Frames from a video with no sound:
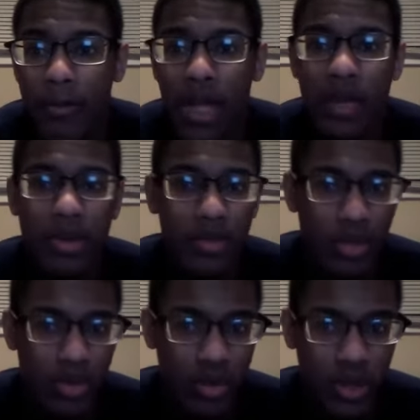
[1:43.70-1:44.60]
Baby
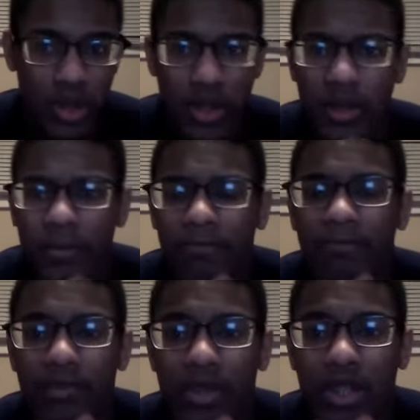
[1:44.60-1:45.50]
Boy.
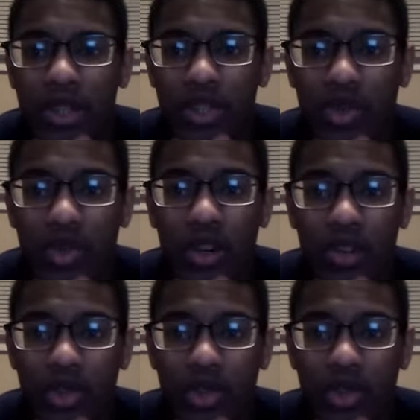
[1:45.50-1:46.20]
You